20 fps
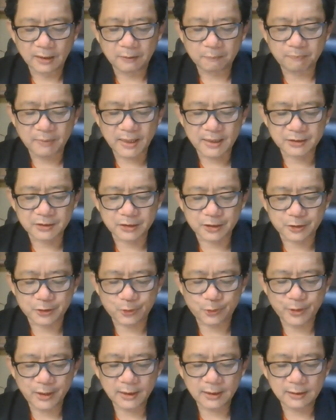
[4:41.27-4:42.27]
by the
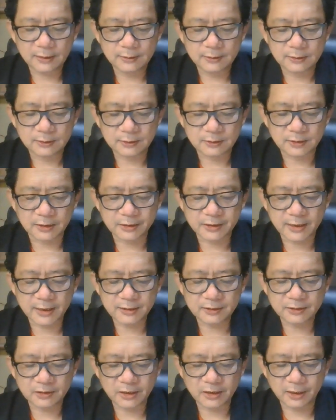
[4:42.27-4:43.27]
creak
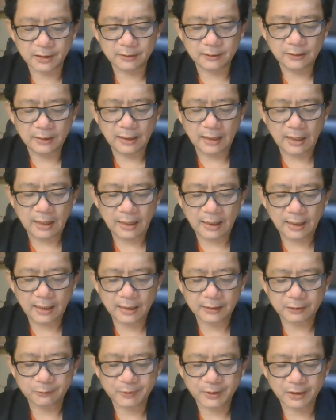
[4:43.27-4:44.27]
suggested
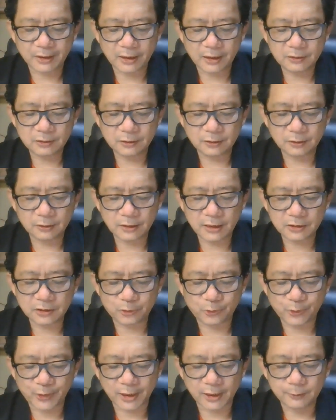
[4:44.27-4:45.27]
a
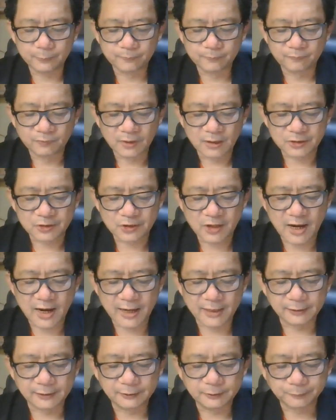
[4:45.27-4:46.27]
divinatory
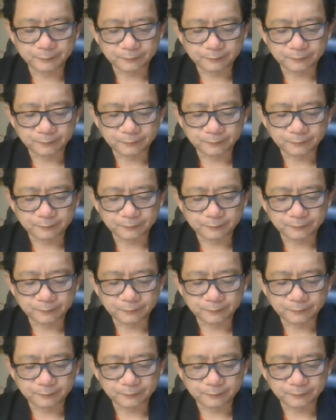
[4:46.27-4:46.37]
sign.